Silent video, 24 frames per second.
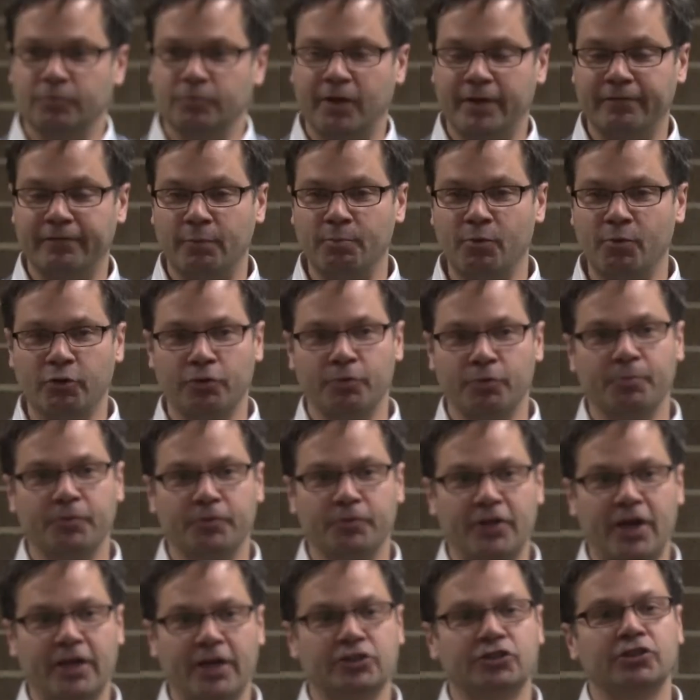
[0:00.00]
We have a motor
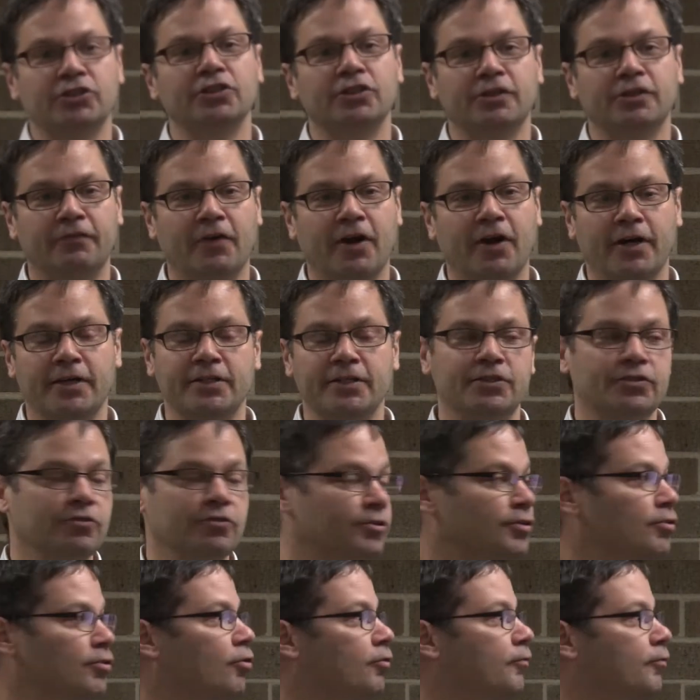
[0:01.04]
protection device
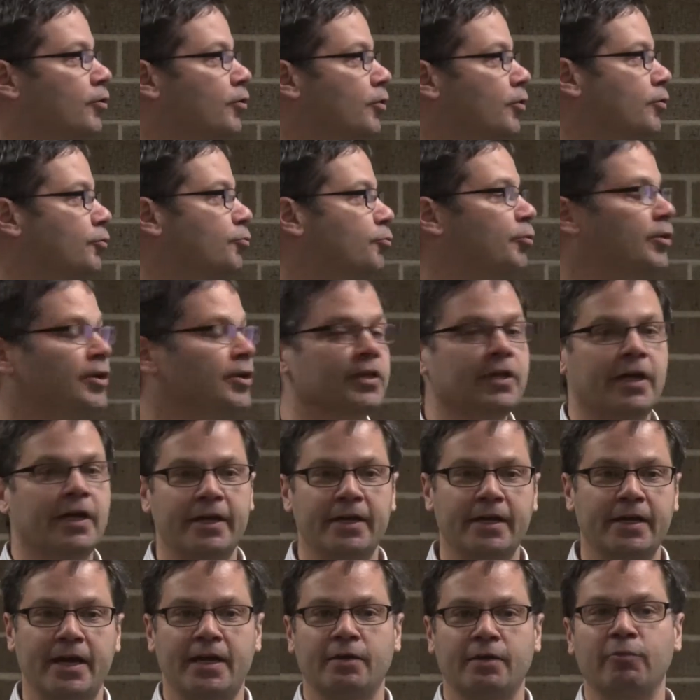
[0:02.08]
or an overload
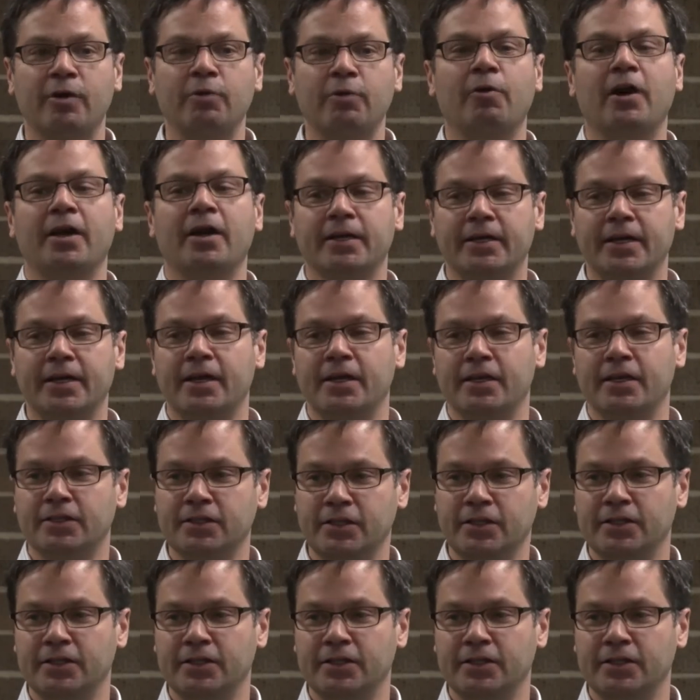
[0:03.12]
relay, and we want to get it